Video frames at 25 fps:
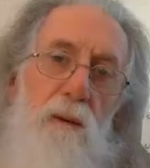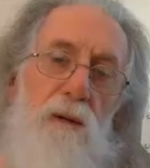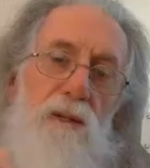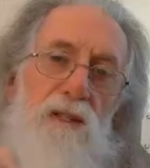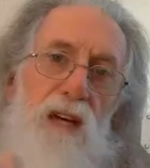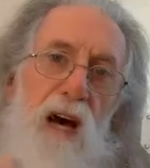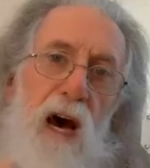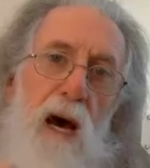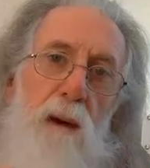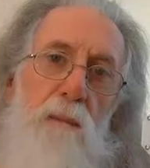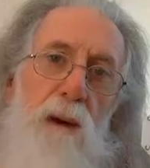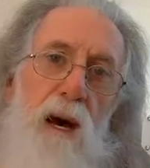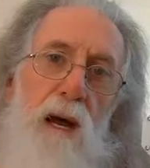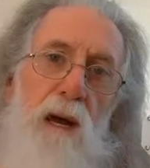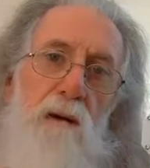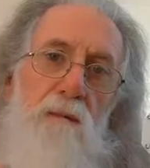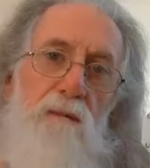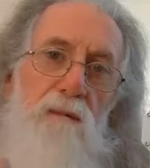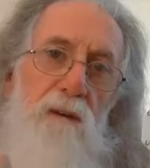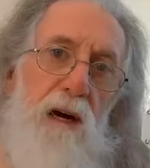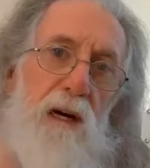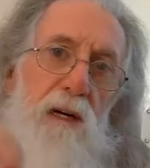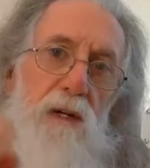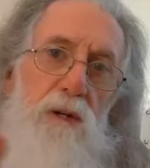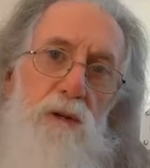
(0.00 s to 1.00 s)
the same
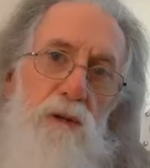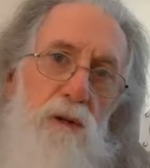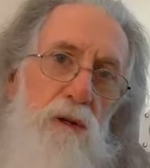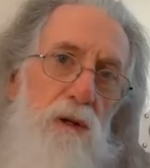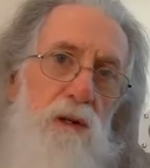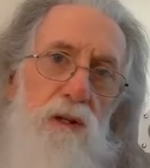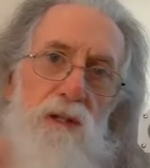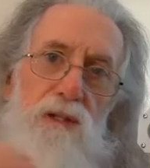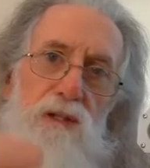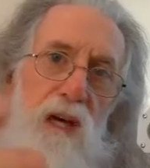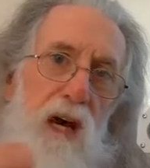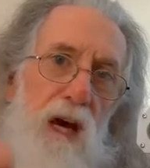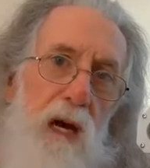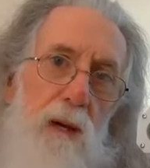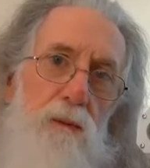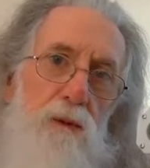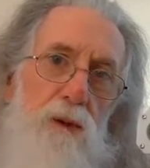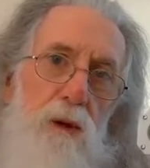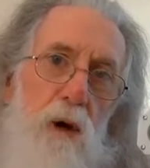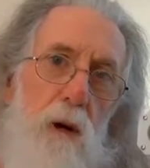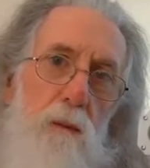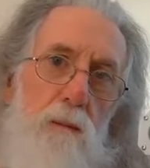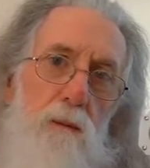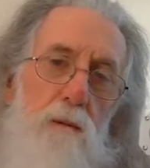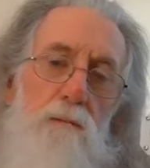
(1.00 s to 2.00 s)
manufacturer and the same
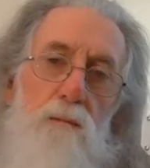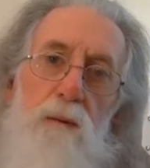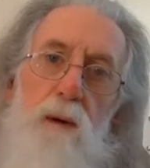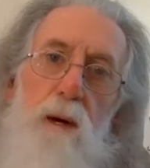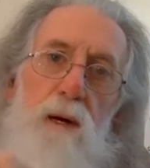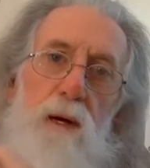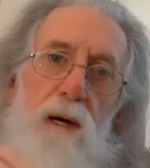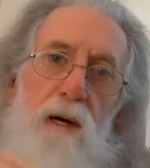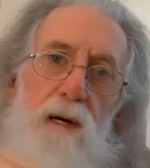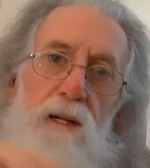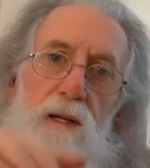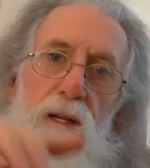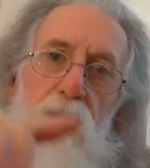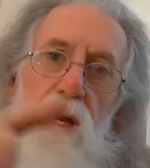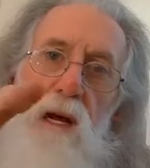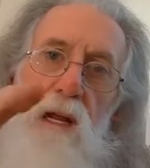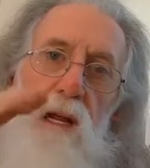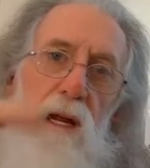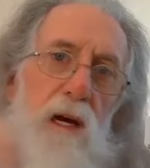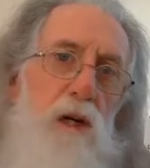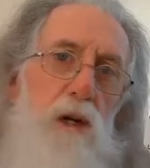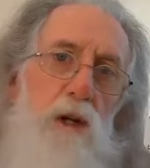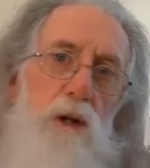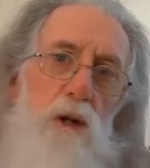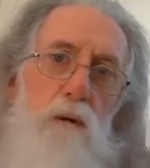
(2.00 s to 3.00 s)
type of product,
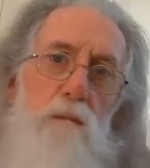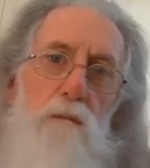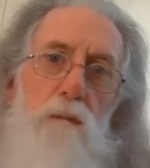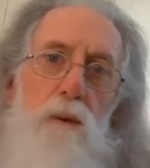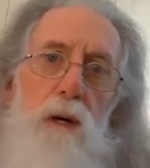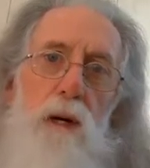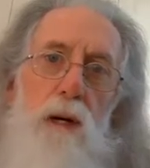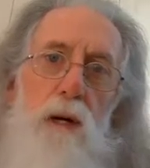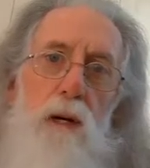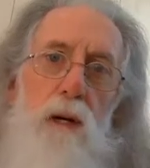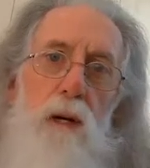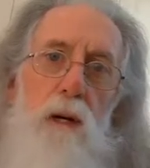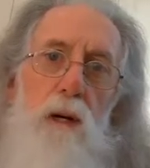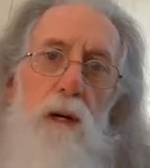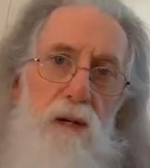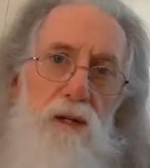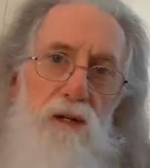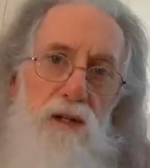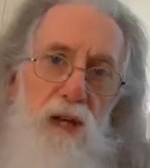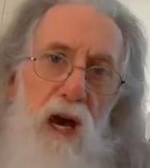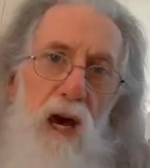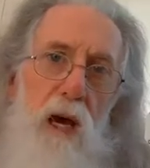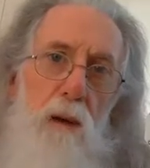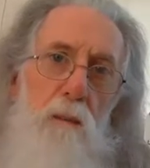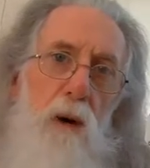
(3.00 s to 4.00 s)
and they should be the
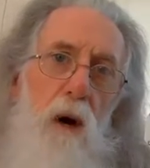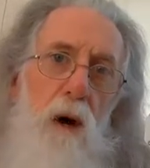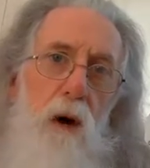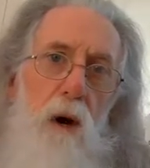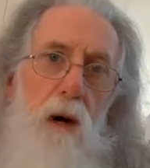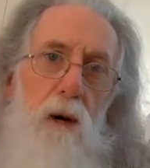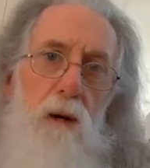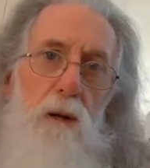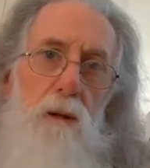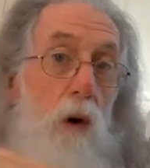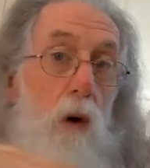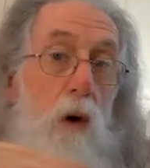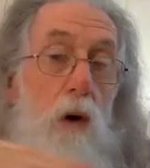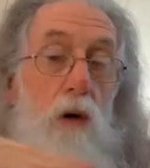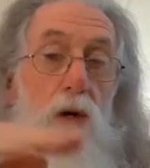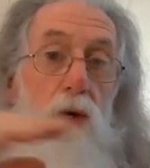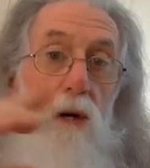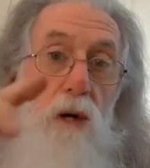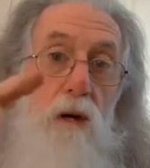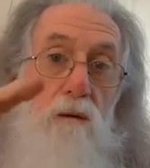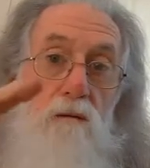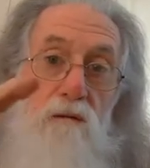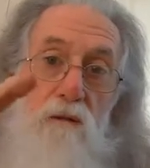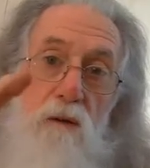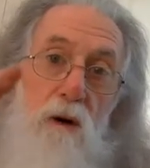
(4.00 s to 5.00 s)
same height, or you
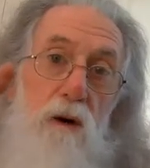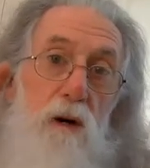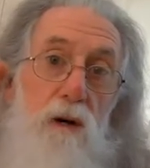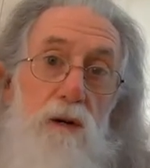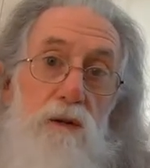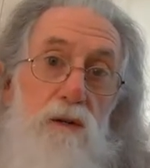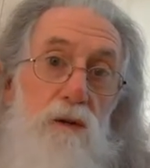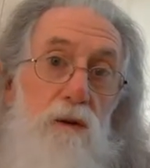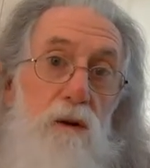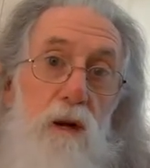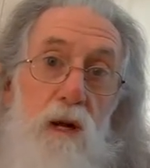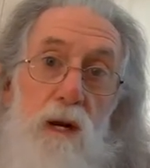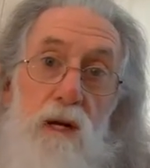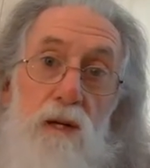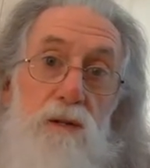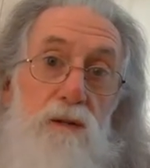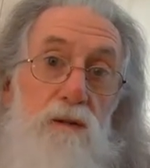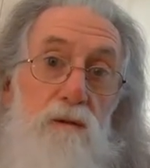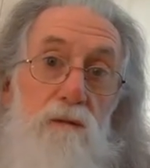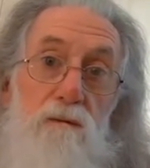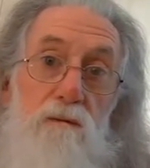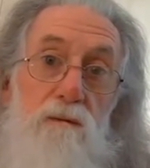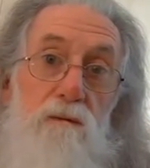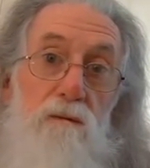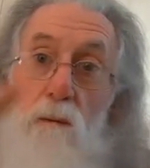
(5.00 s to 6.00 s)
can find two lengths
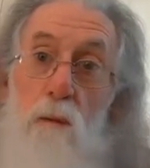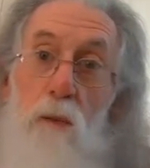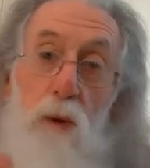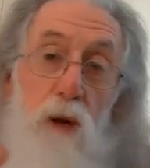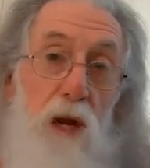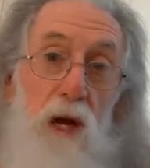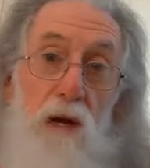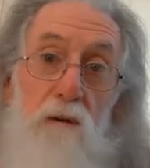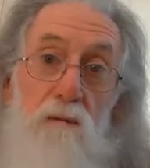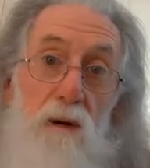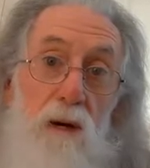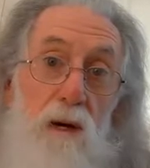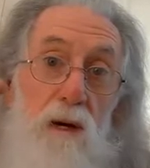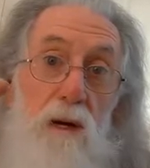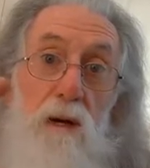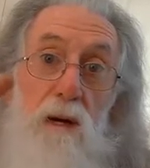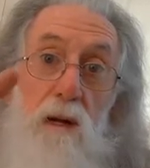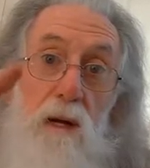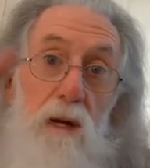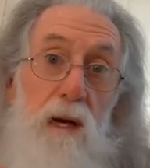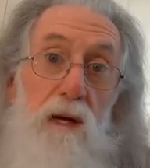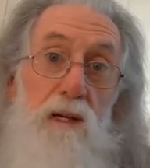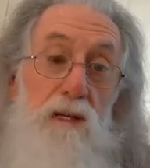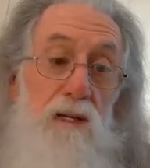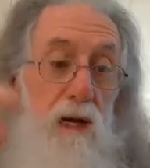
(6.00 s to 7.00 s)
of whatever
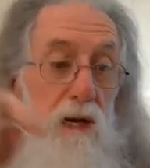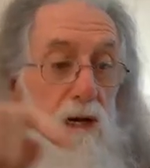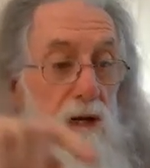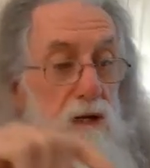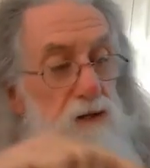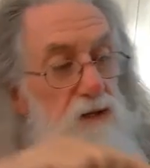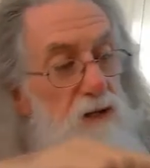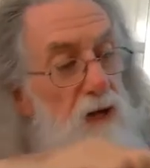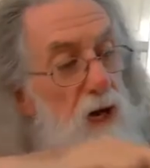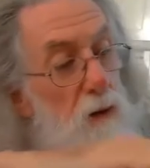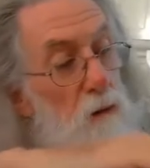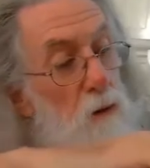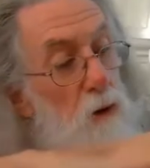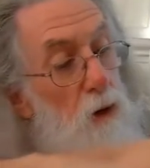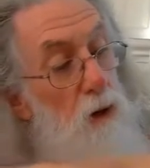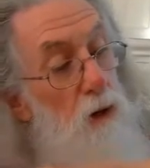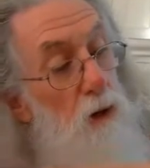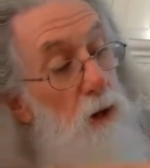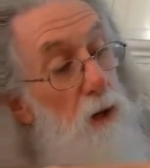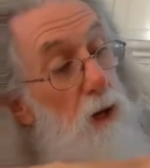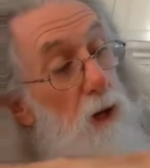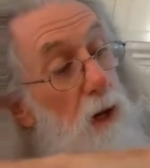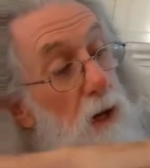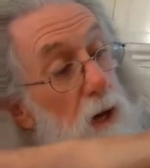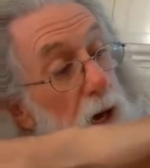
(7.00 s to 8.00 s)
exactly the same height,
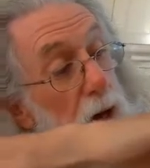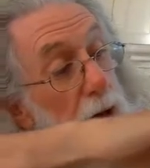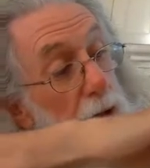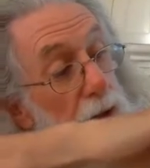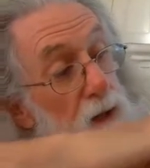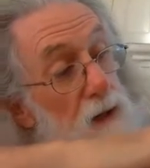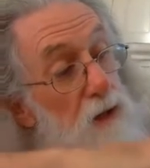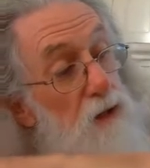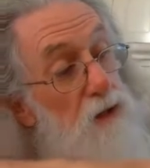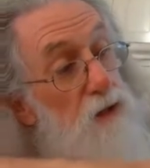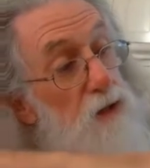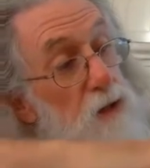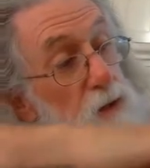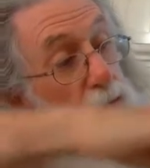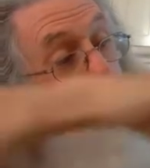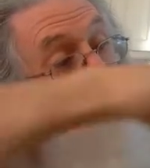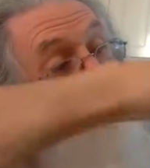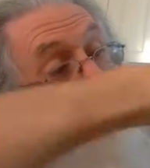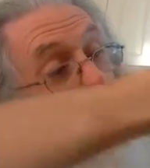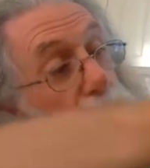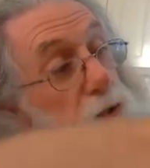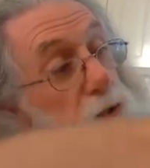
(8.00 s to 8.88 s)
and then just rest